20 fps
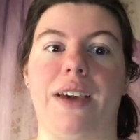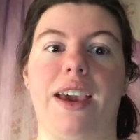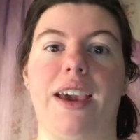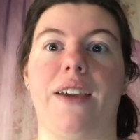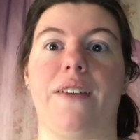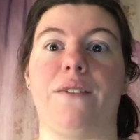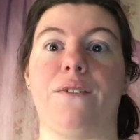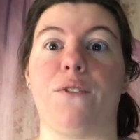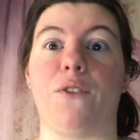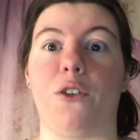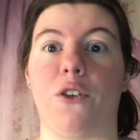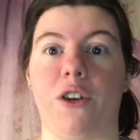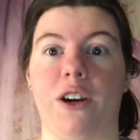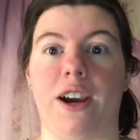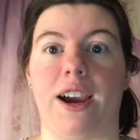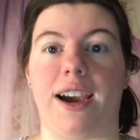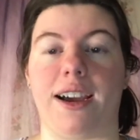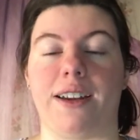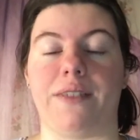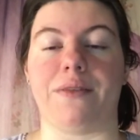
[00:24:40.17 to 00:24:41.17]
a
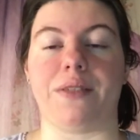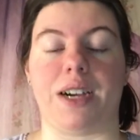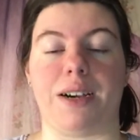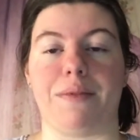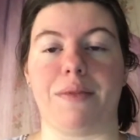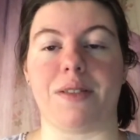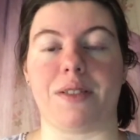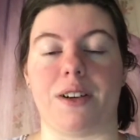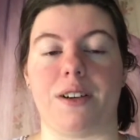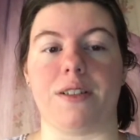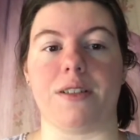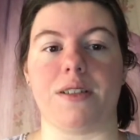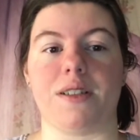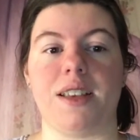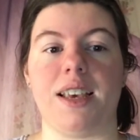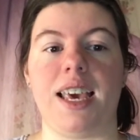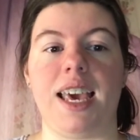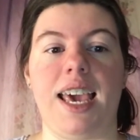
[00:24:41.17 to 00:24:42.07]
4 out of 5 stars.